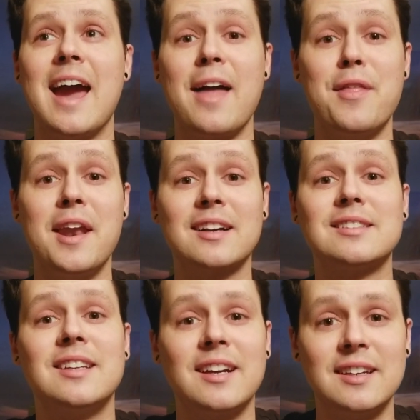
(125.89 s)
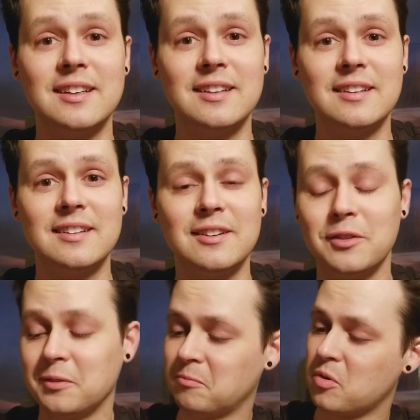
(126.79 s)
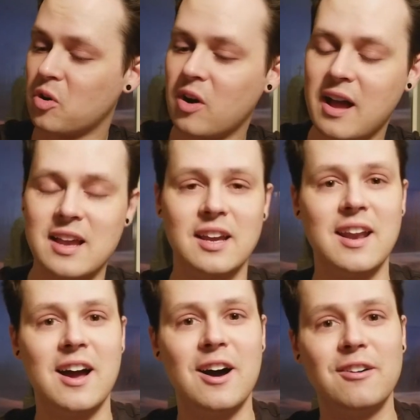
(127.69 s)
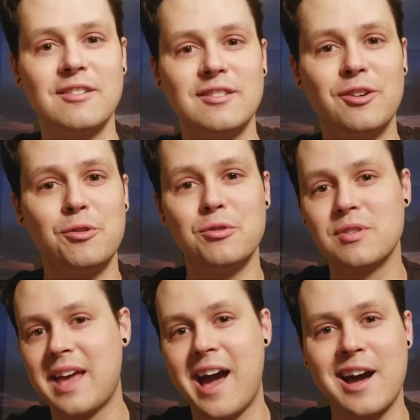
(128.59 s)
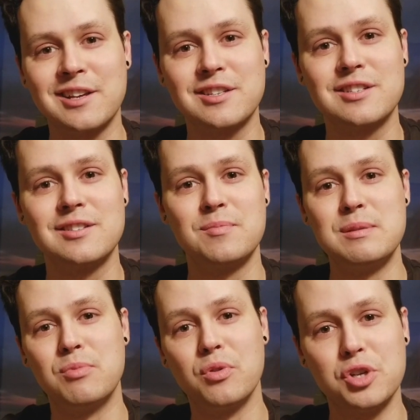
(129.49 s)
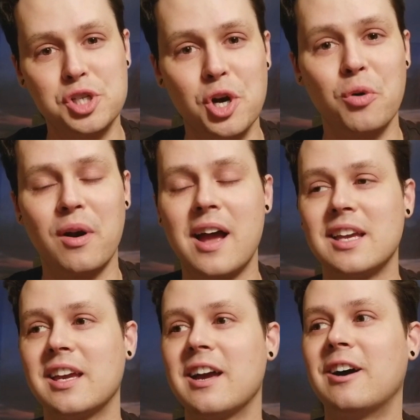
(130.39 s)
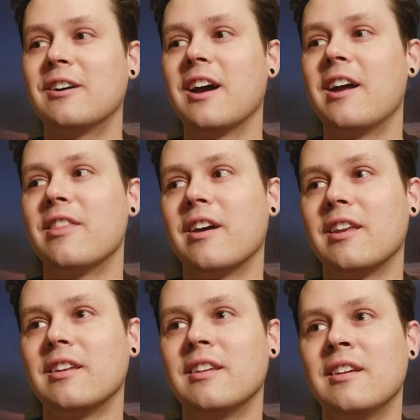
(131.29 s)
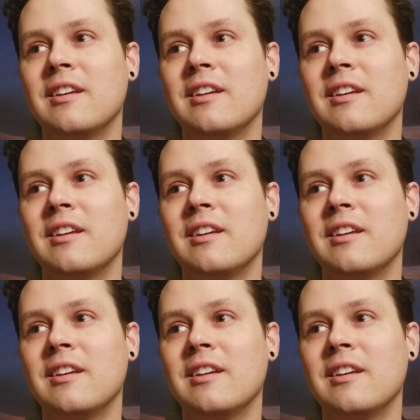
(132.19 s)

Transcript: And the next night, we were all hanging out, the whole cast, the people in the show were hanging out, and then